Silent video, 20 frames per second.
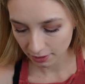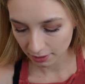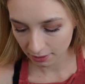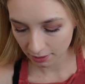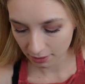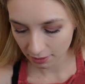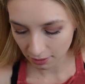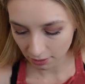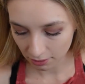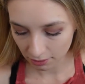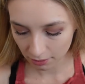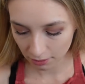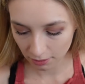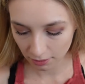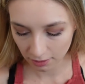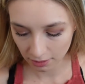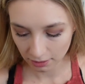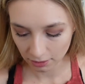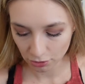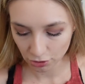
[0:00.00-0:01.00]
This is also
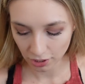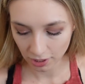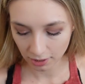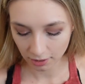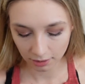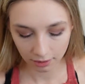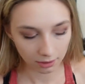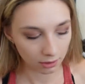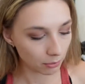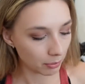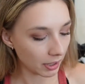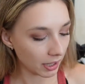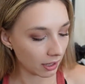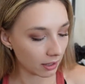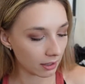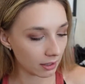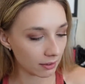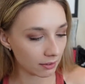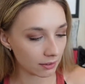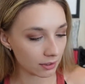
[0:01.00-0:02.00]
like the Jack on Hill
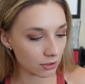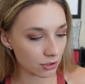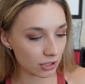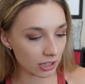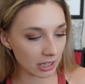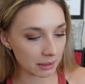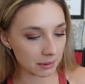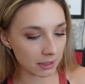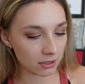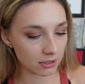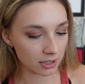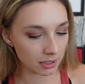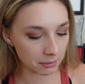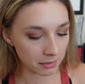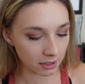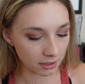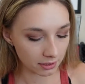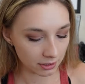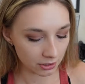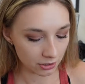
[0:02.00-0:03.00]
palette, but she came out 10
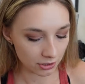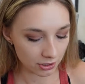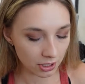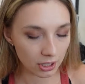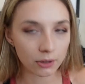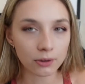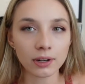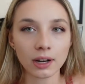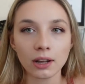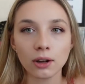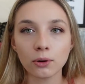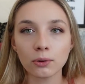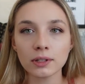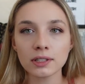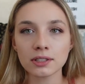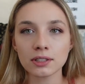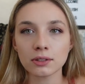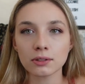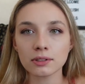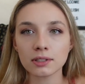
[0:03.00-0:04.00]
million years ago, and I
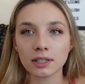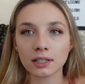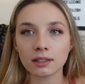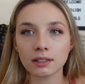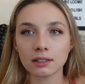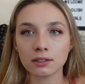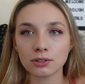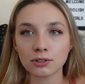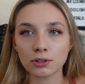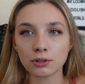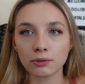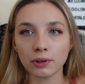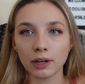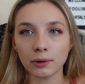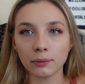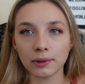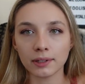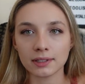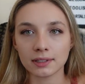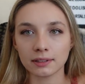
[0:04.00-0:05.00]
always use like these two red
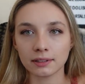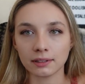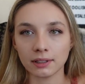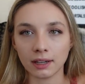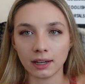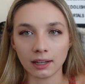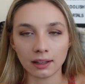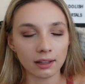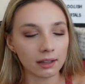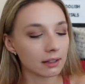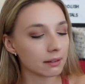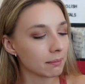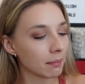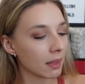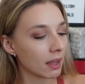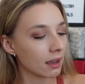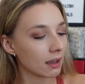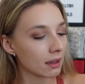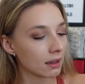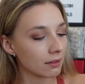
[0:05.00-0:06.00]
ones and then the highlight.
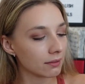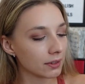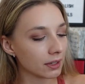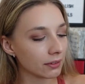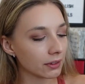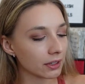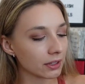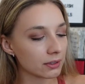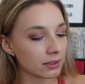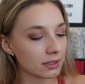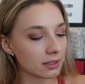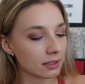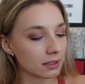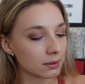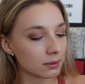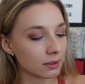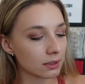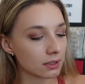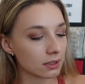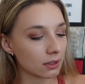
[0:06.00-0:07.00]
I never used this
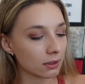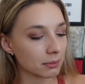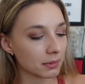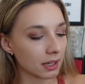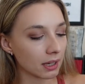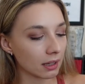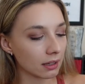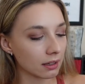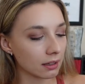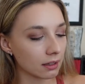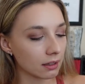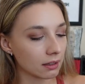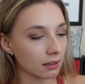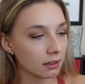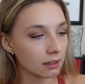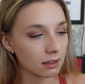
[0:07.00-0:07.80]
one, so I'm kind of